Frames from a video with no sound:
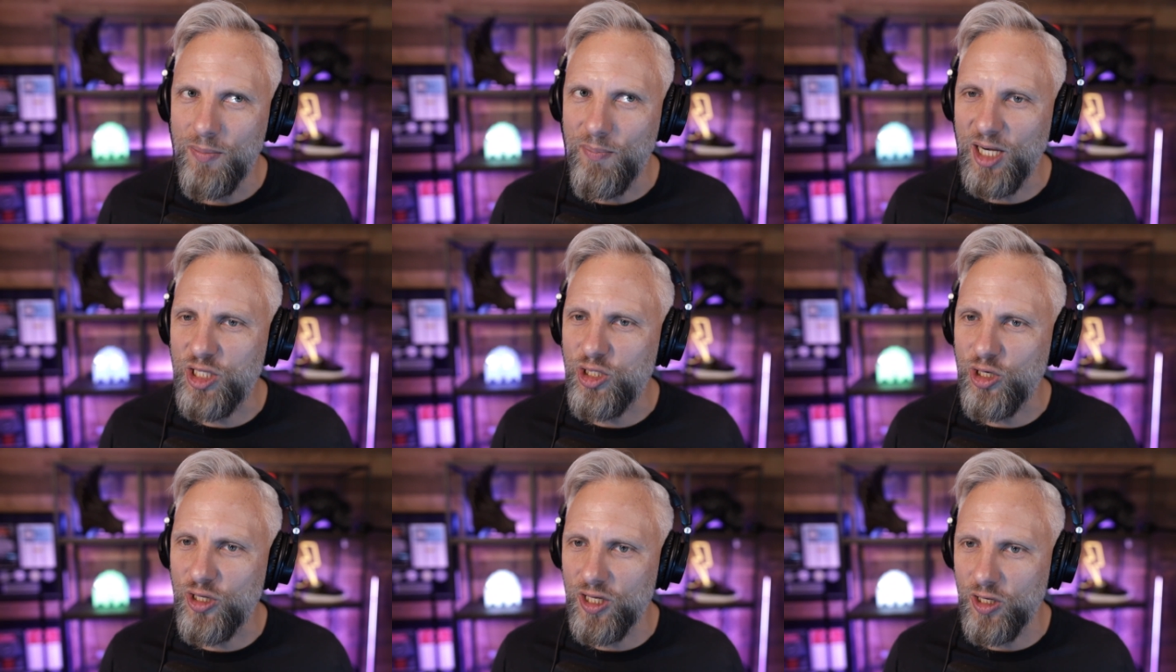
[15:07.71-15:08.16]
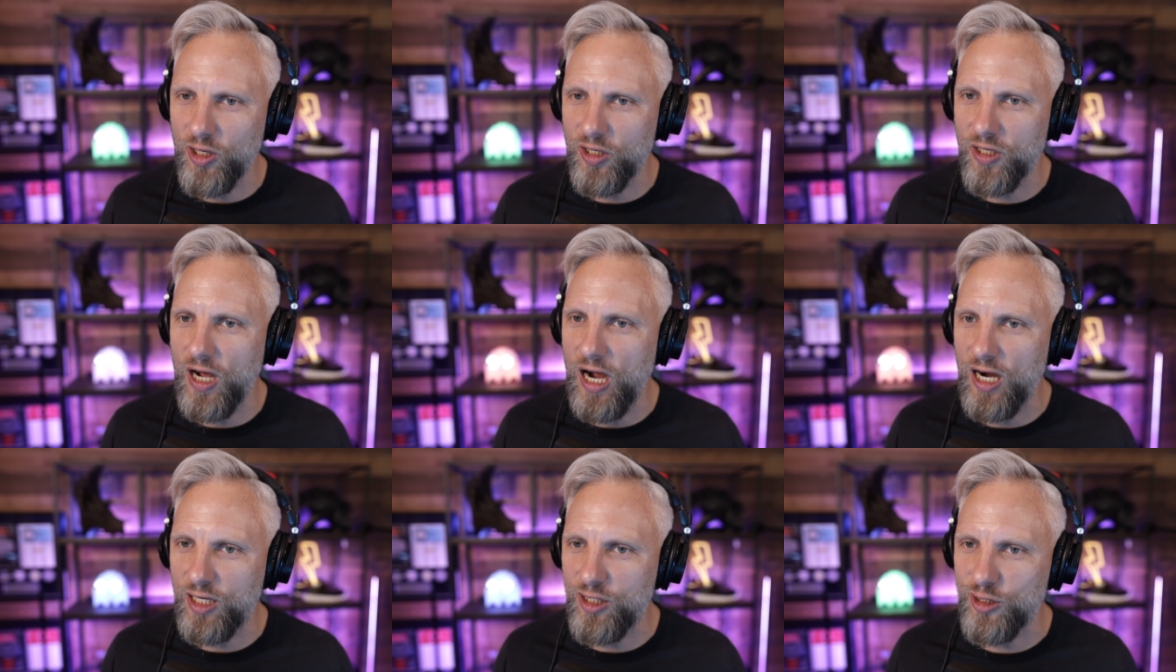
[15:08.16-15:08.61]
make sure that your
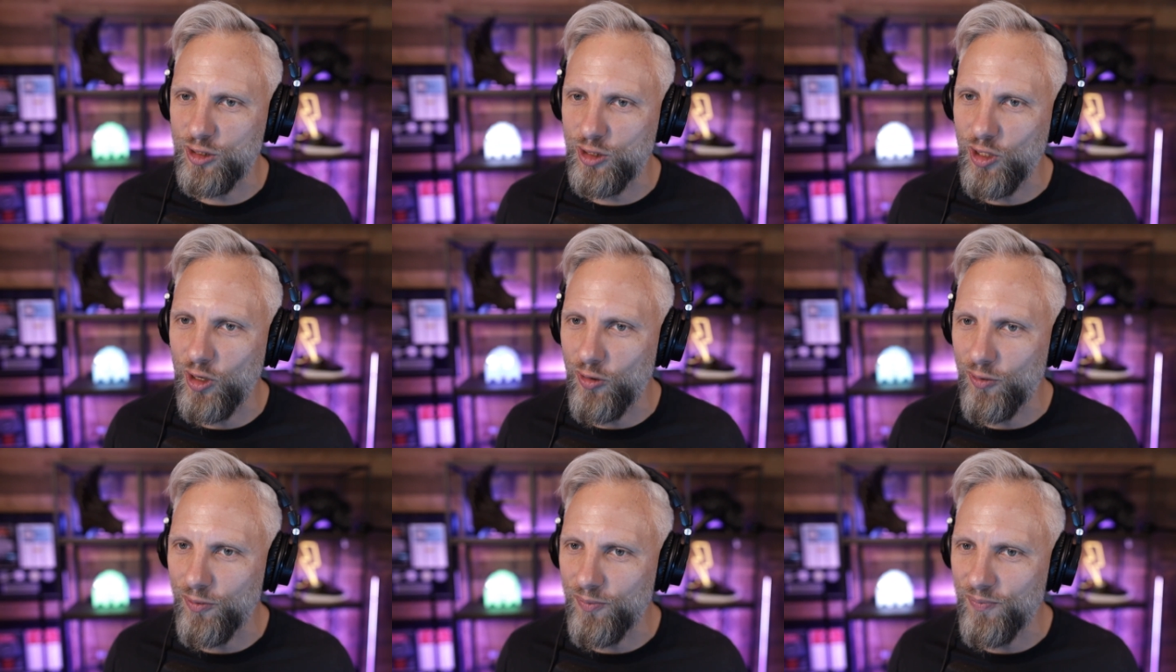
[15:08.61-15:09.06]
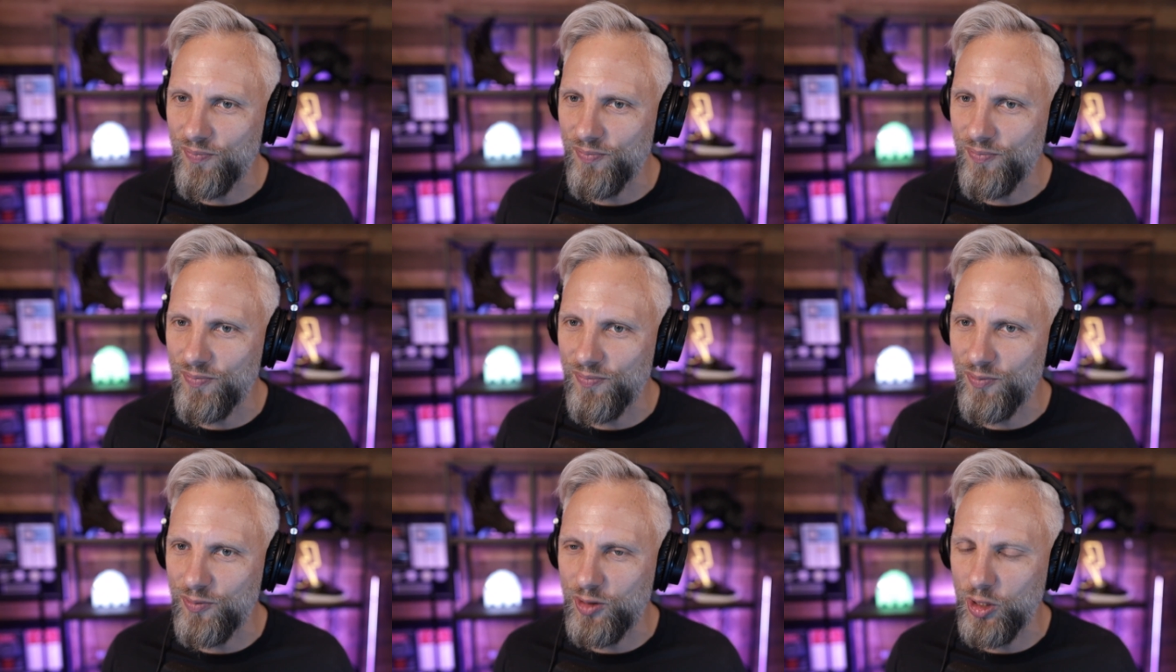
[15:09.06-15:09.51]
doctors don't
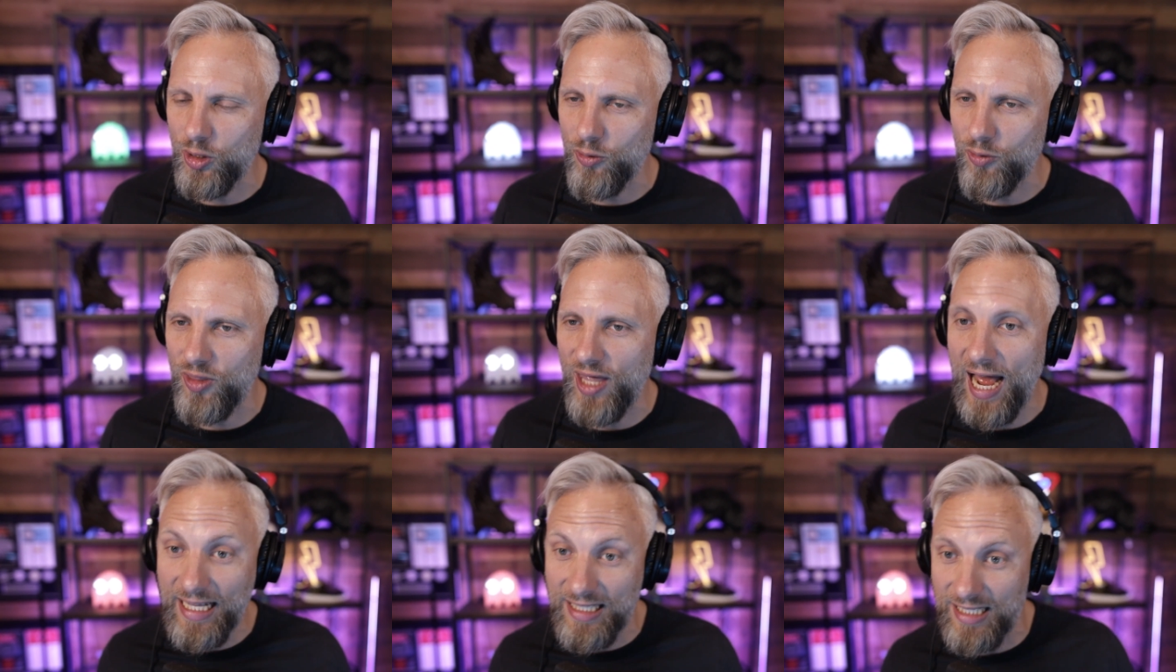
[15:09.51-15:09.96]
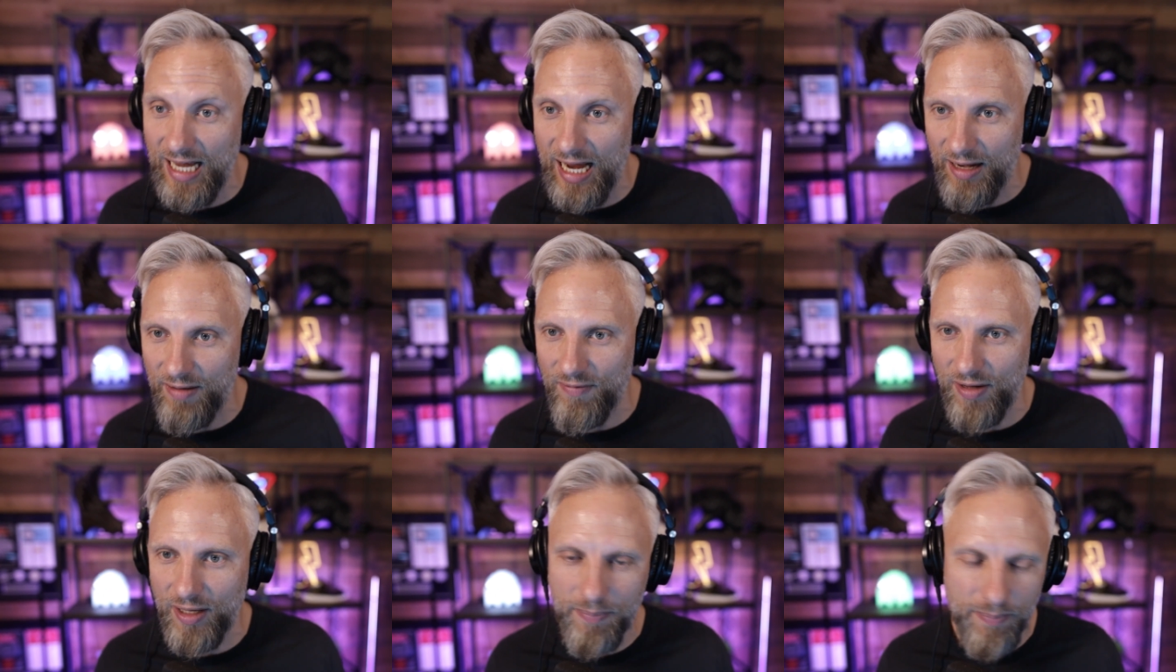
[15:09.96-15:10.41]
do that
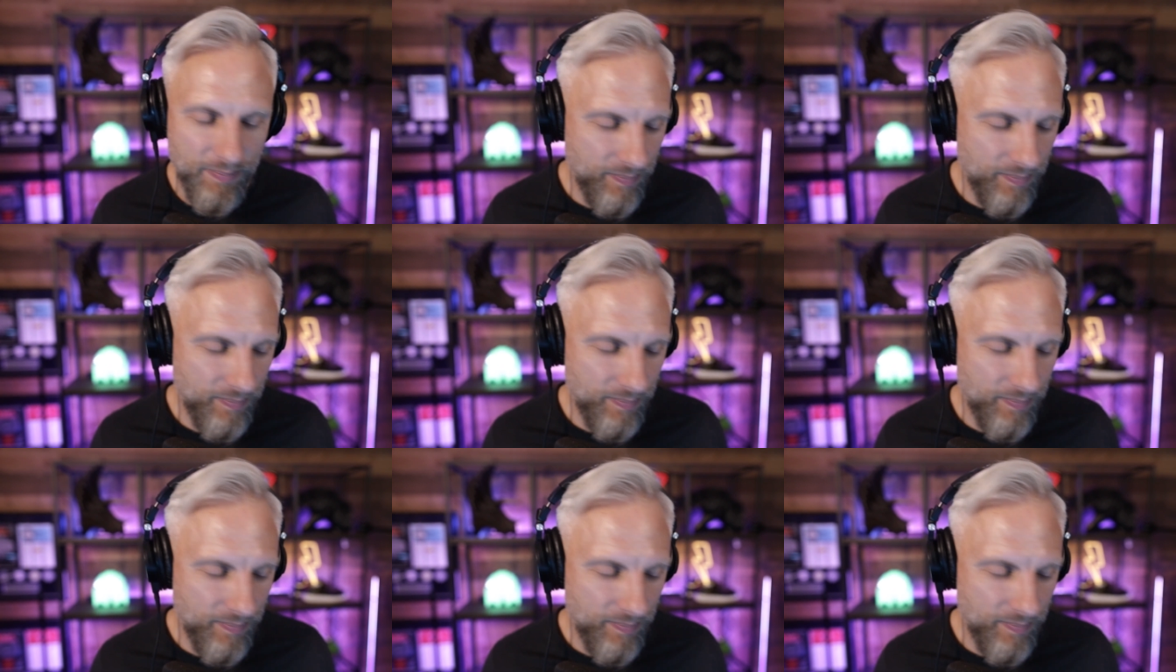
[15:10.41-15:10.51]
side of it?